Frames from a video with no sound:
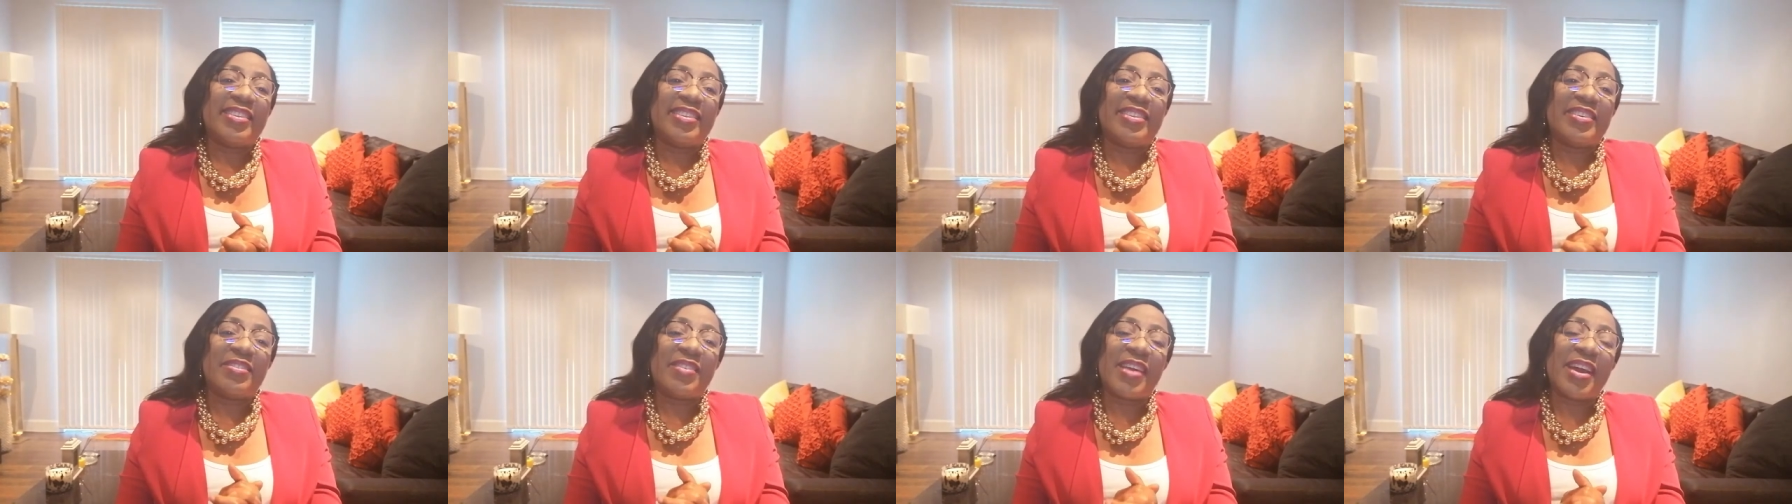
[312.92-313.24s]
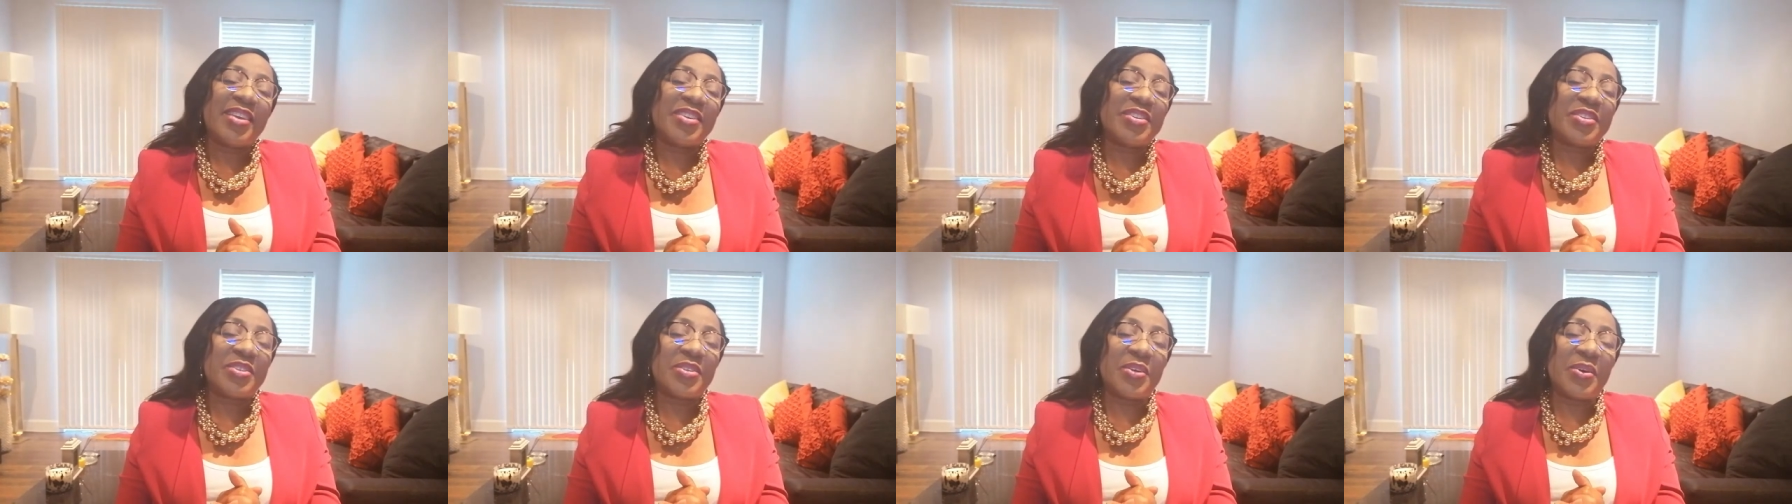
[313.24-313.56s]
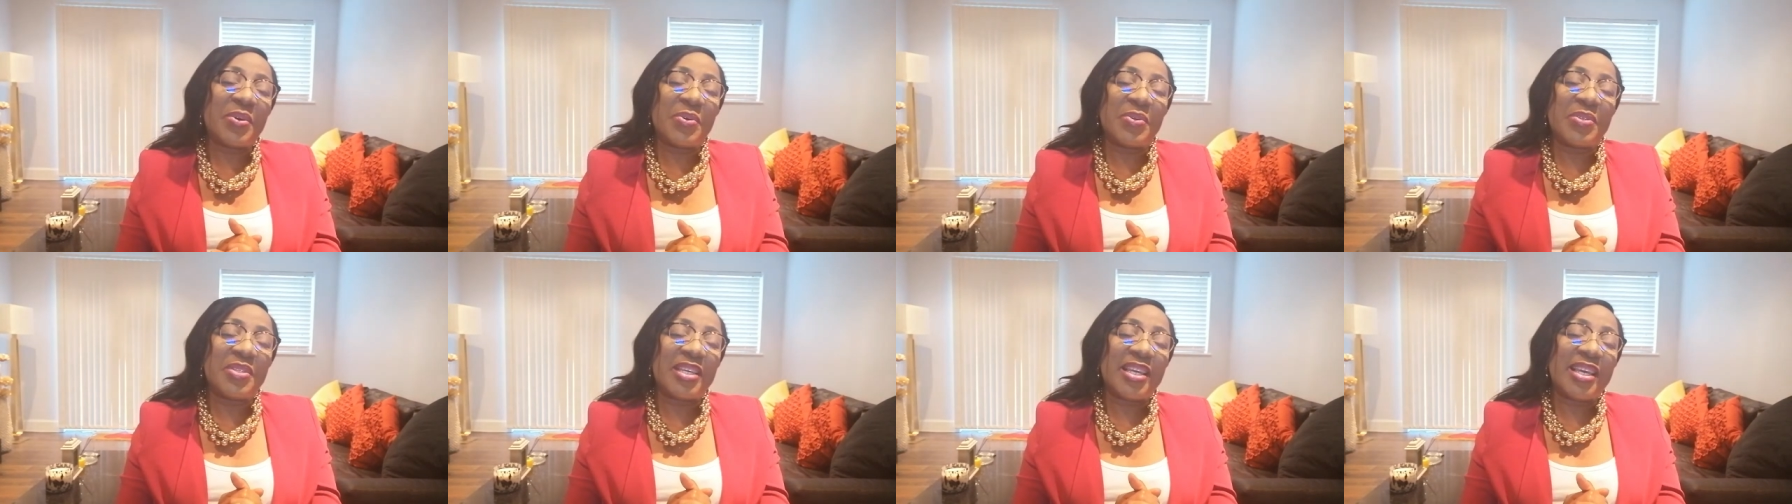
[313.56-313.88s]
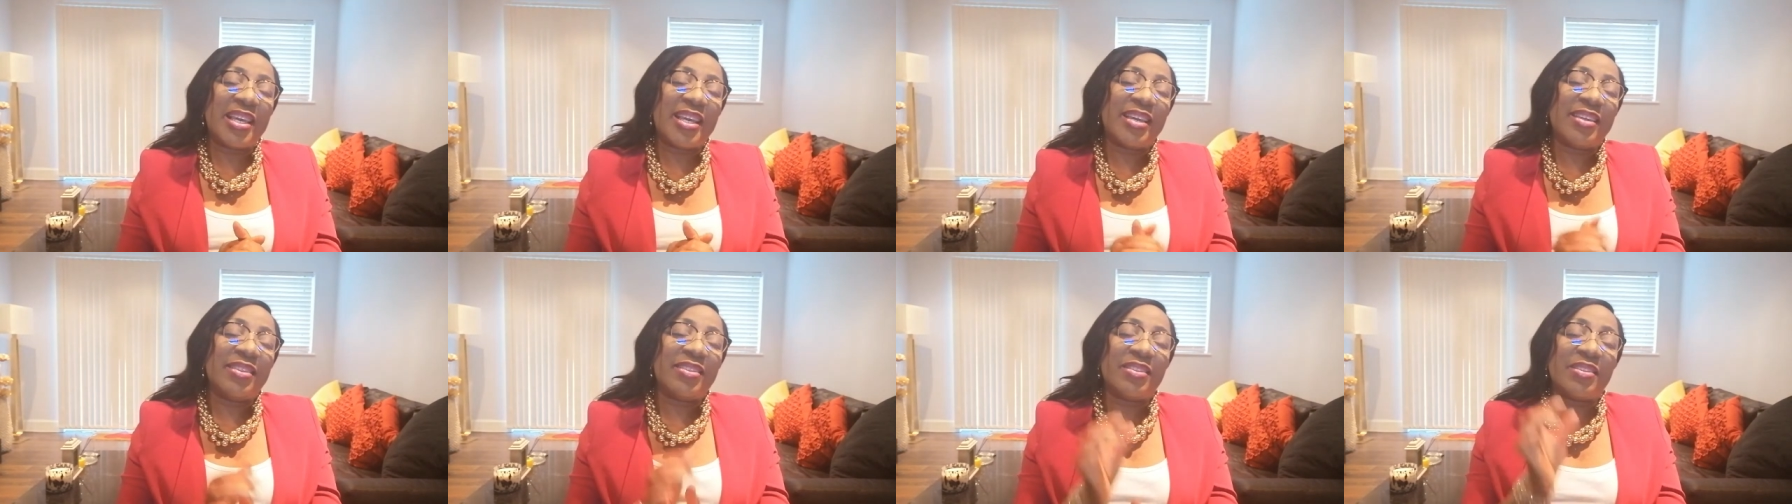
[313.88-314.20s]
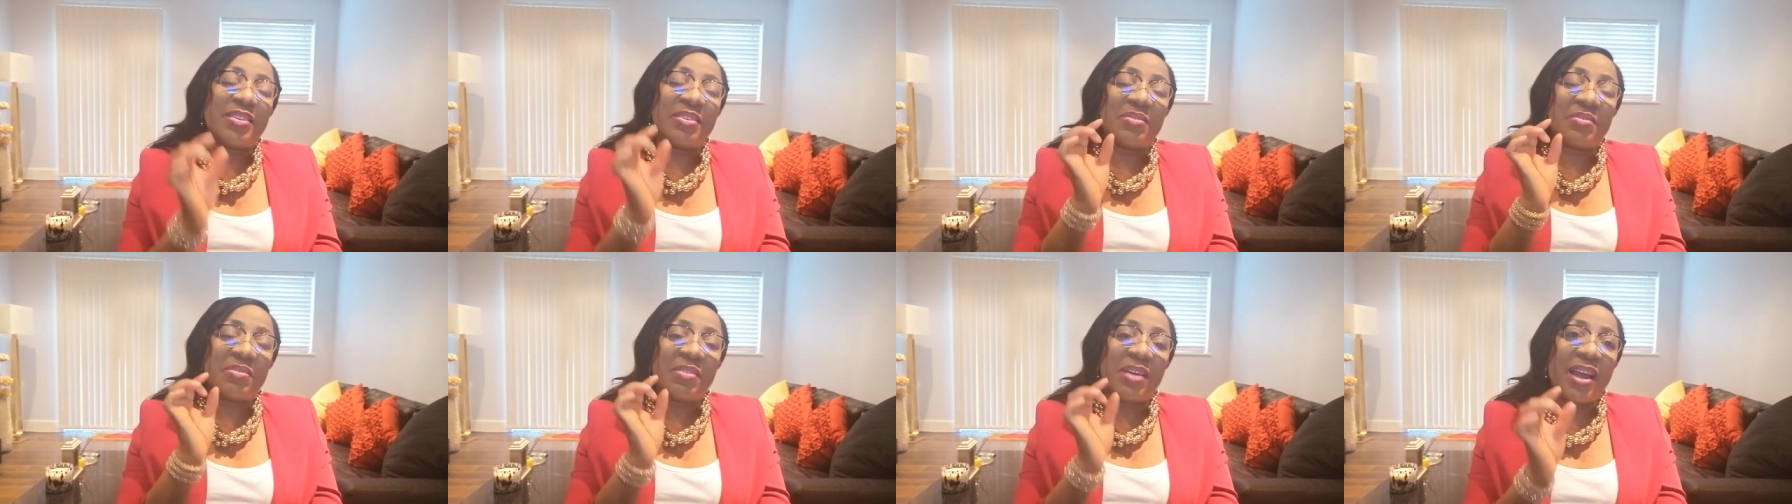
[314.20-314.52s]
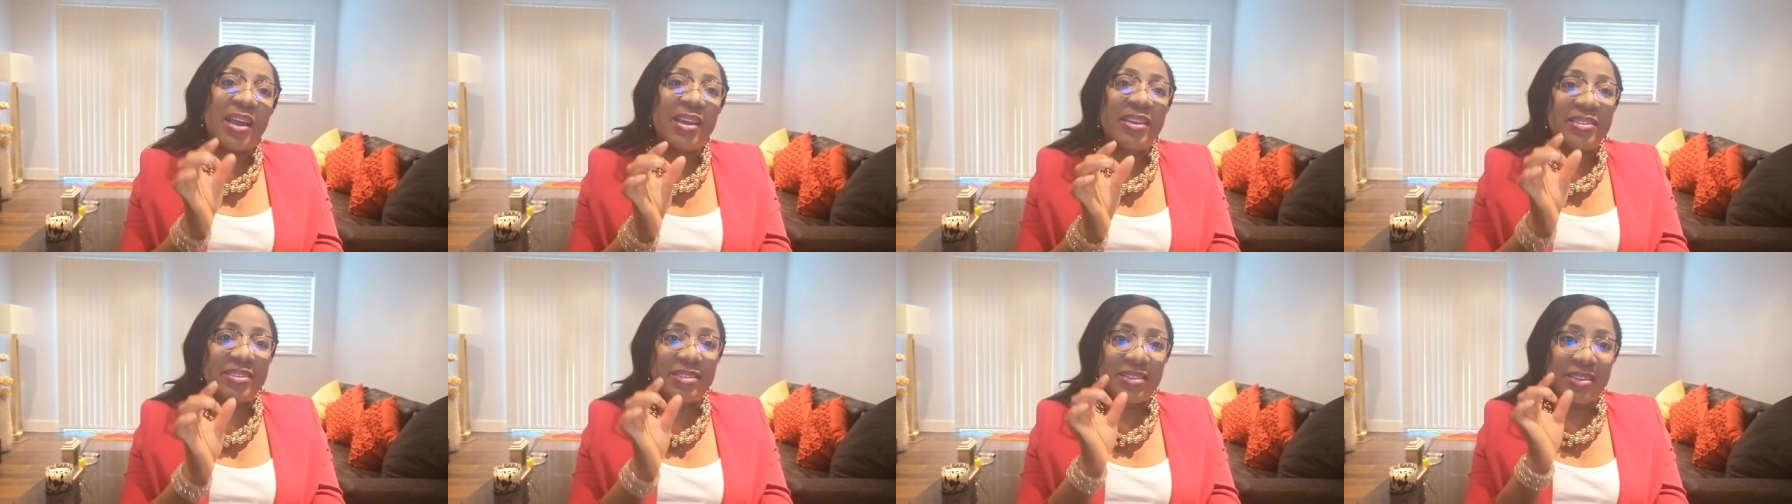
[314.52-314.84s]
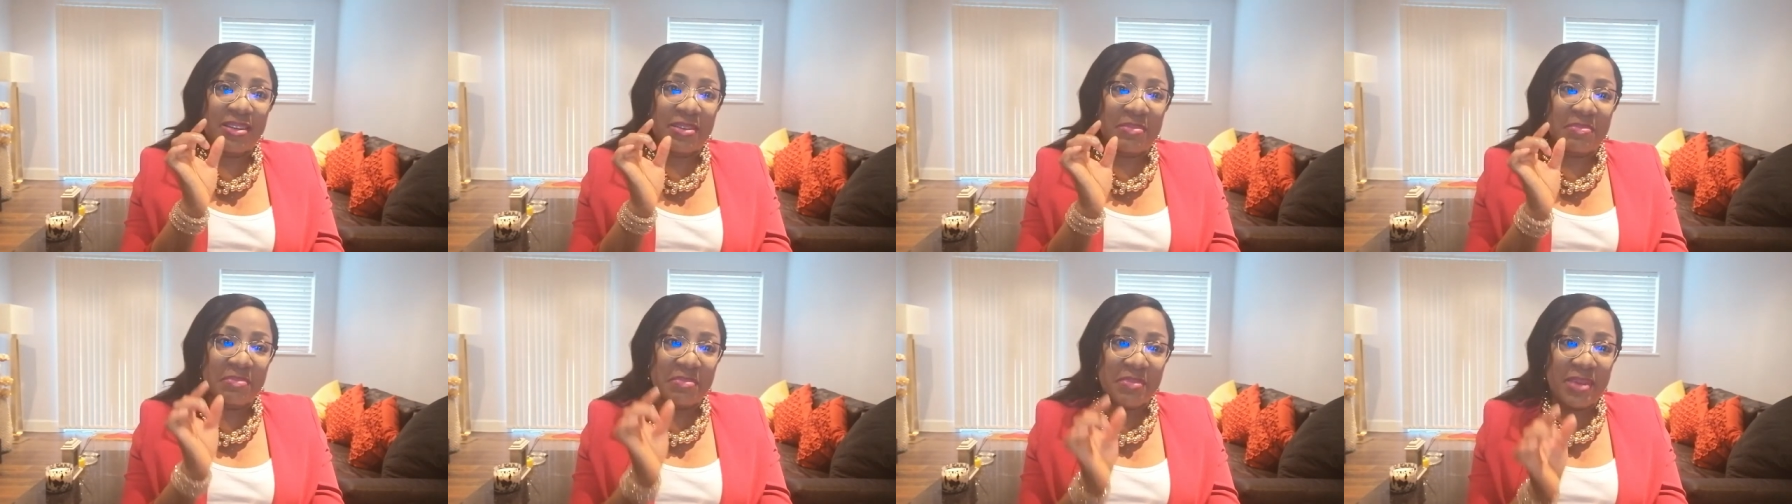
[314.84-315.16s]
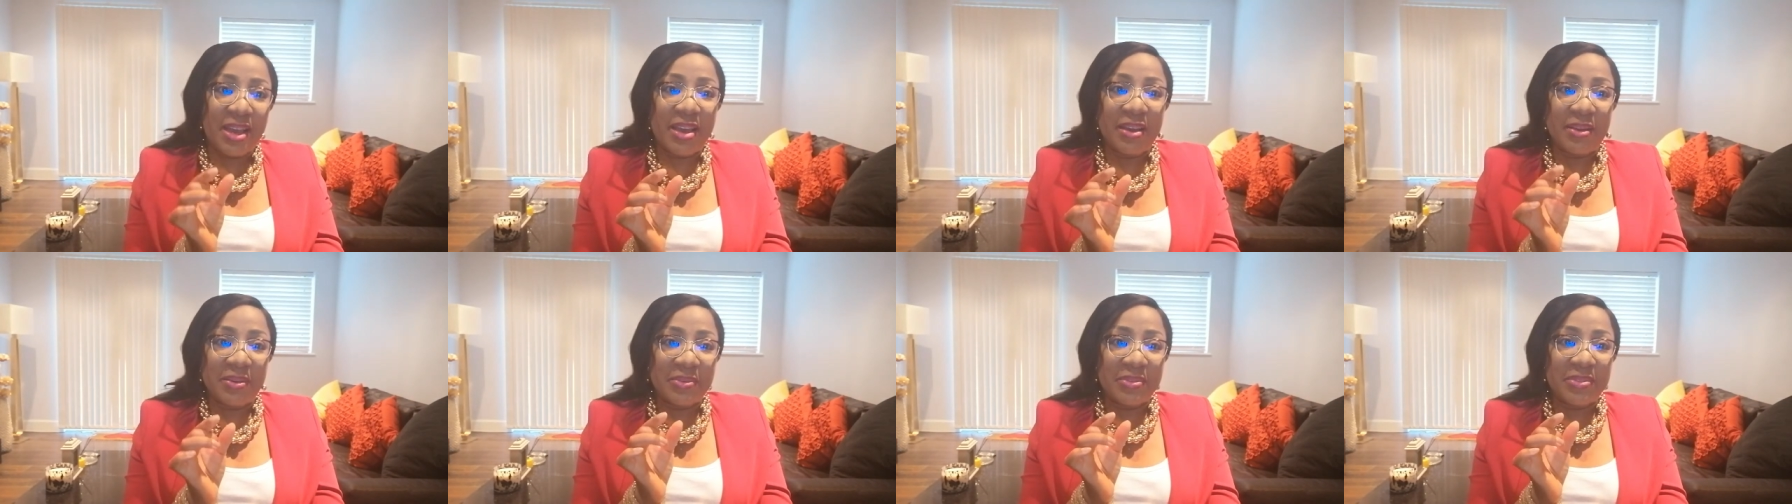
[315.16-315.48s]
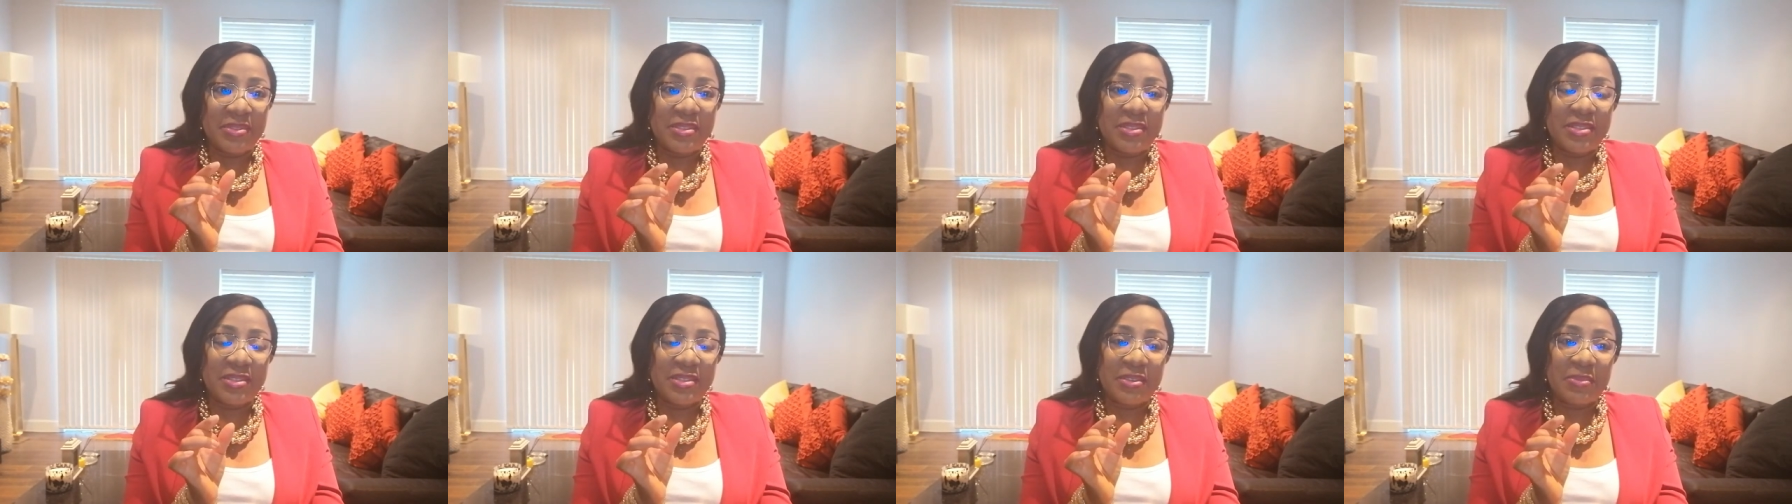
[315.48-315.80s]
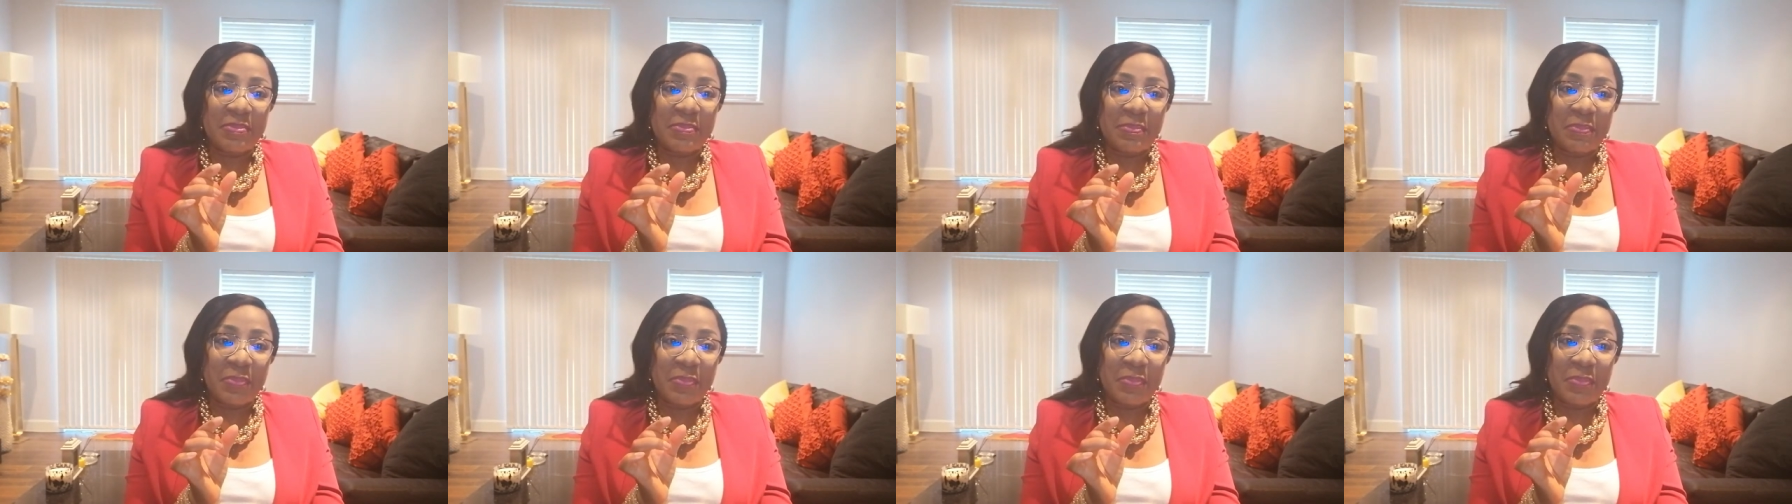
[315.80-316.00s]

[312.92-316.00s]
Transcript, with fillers: The right salt in the right amount